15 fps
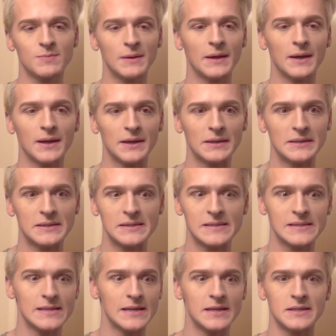
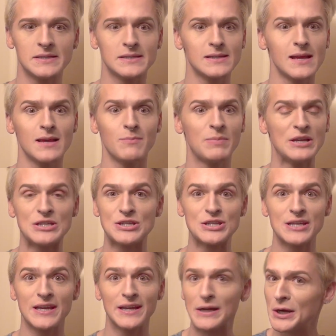because it's a bitch
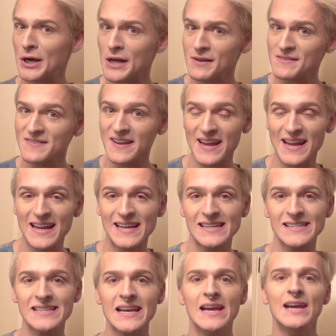to get off, and